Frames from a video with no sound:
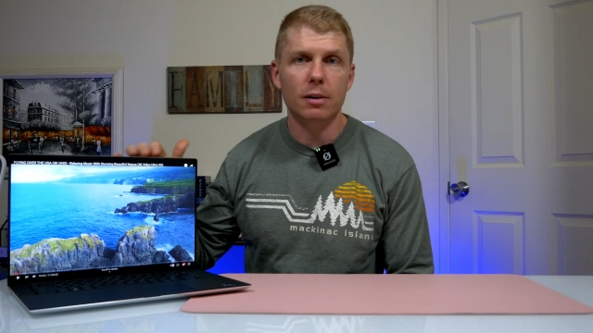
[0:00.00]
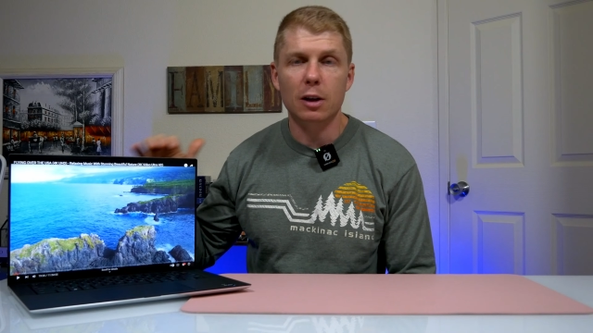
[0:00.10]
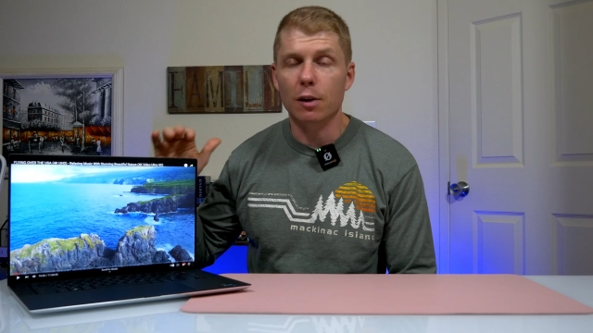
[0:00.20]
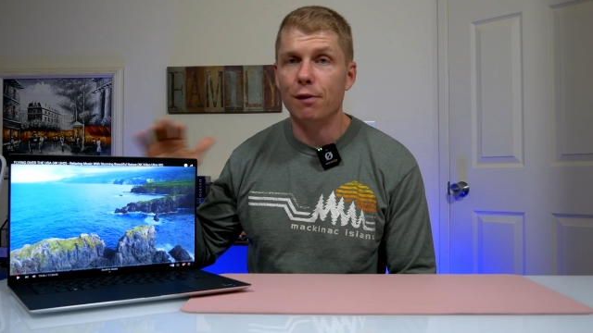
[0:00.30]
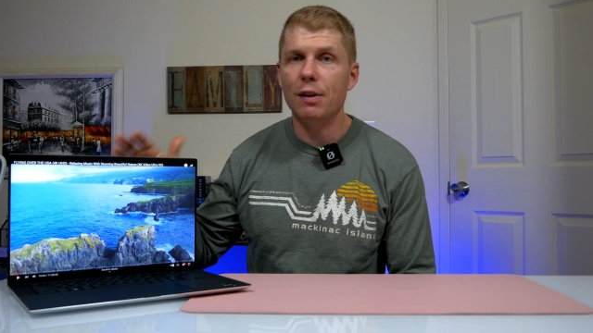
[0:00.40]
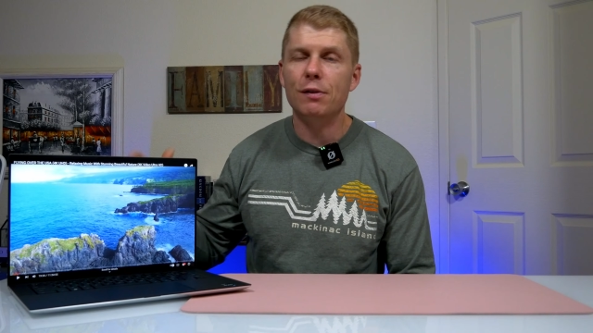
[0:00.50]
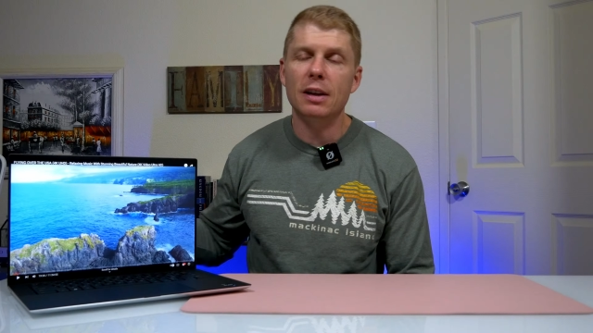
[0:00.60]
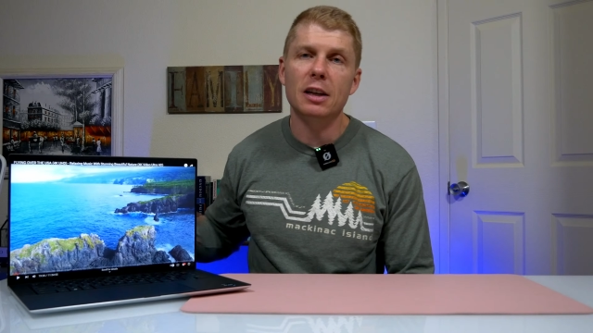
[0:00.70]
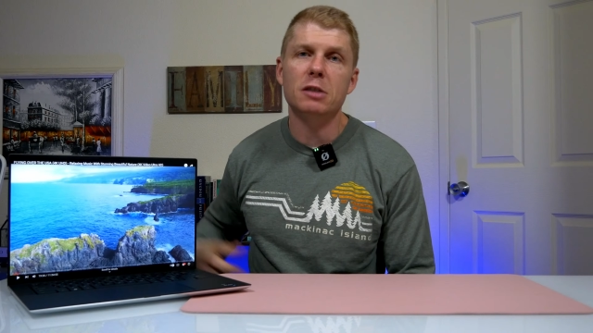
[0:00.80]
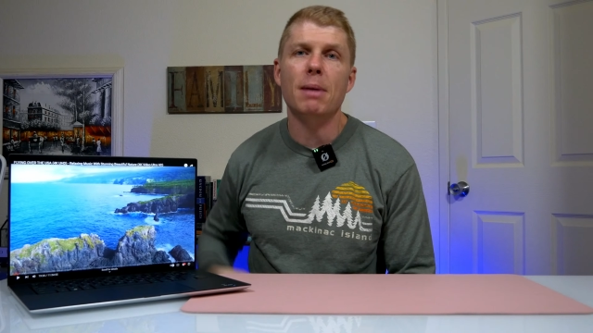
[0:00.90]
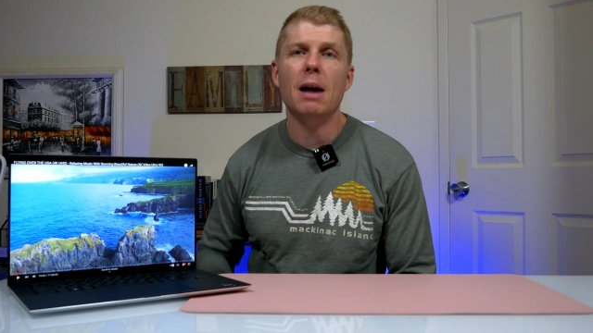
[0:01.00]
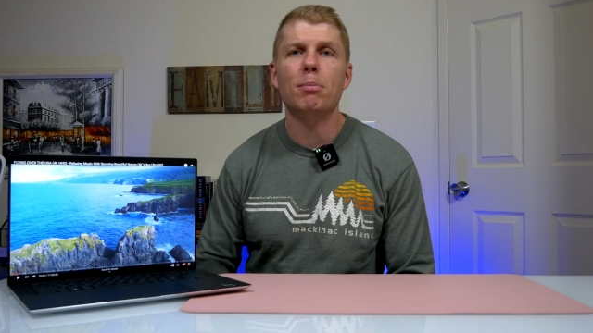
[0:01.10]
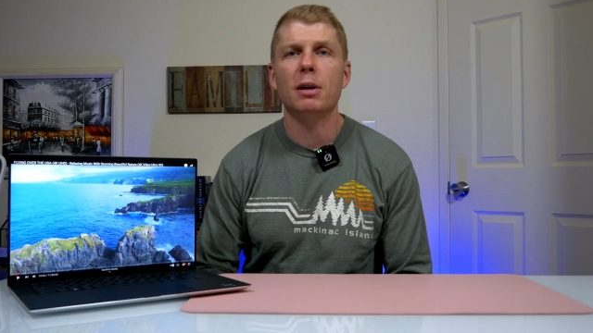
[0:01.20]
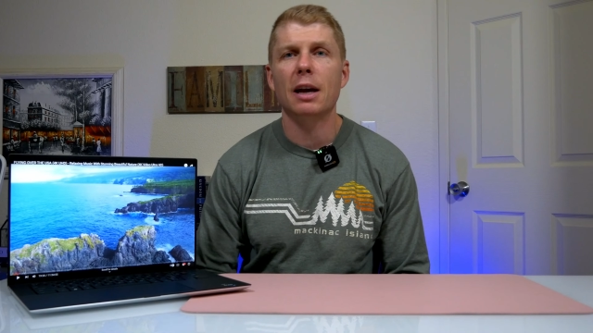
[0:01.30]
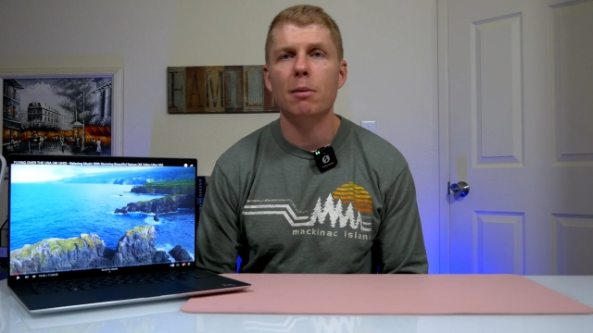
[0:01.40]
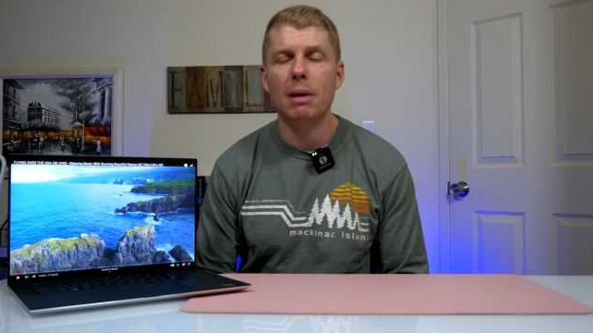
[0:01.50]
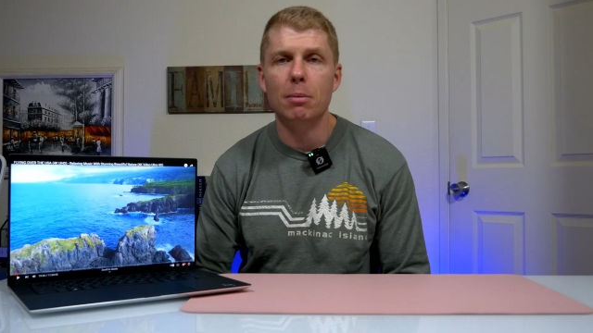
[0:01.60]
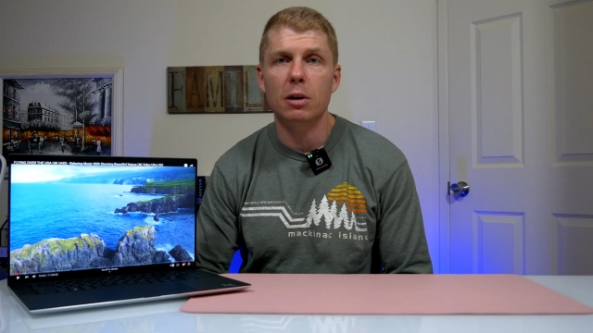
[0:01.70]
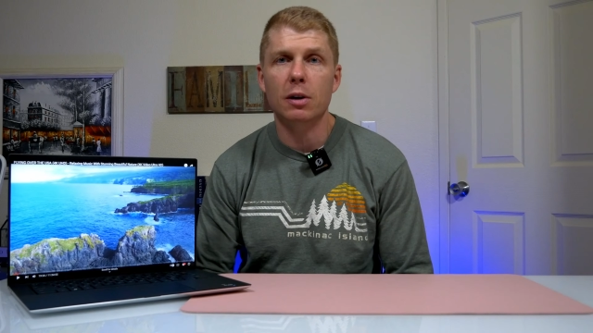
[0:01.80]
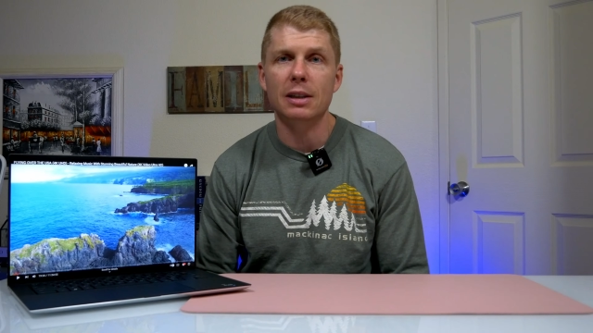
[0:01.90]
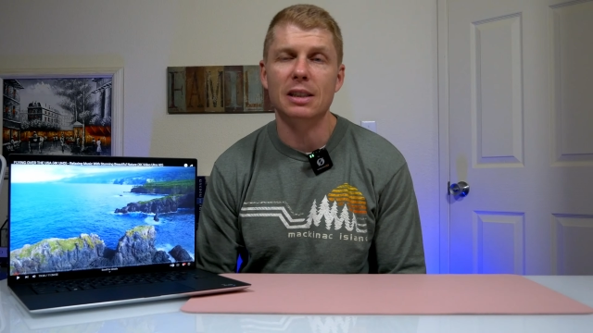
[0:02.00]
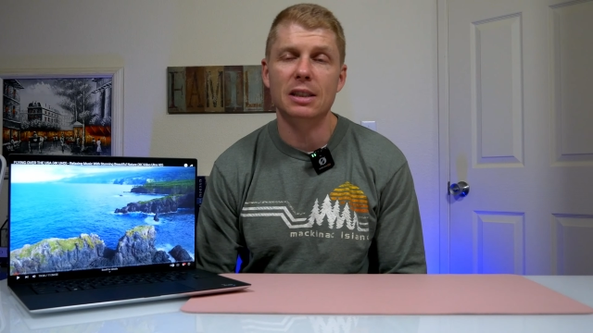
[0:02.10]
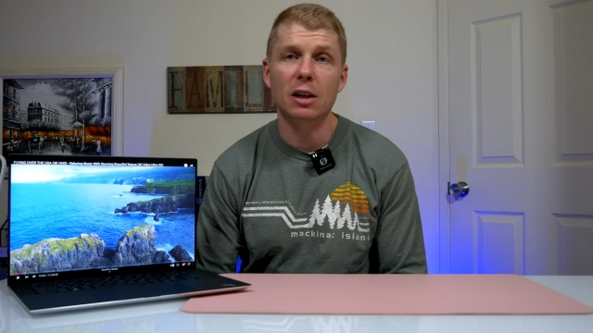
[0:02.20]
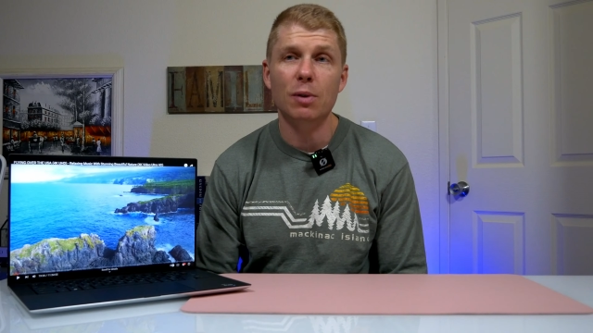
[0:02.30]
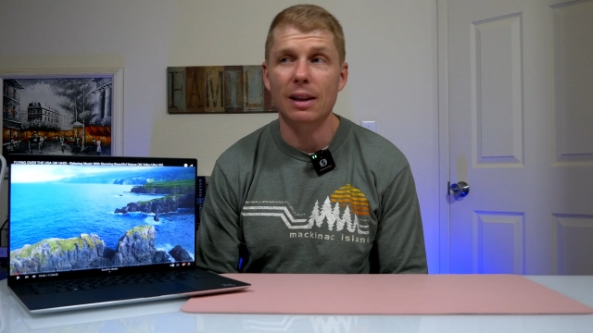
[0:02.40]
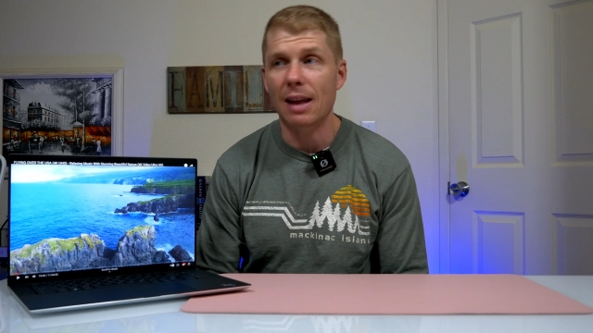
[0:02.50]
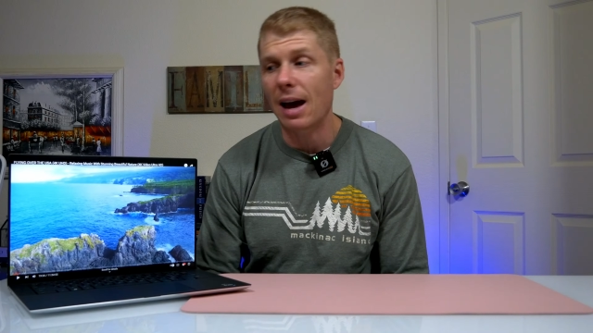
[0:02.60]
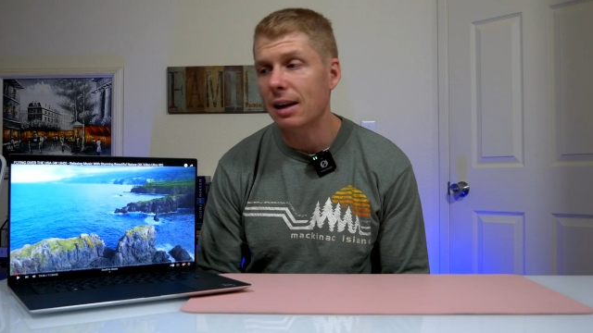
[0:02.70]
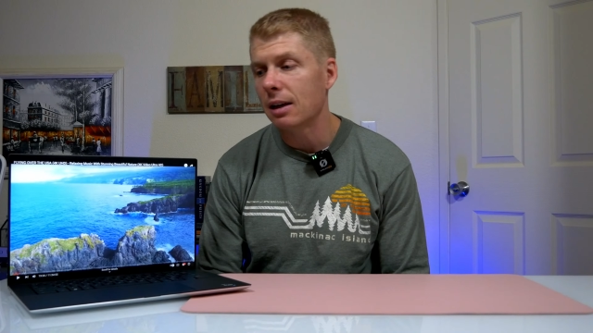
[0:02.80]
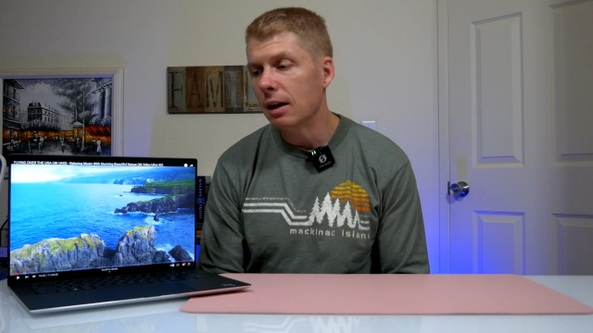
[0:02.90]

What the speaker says: the 15-inch MacBook Air. Maybe you're considering that.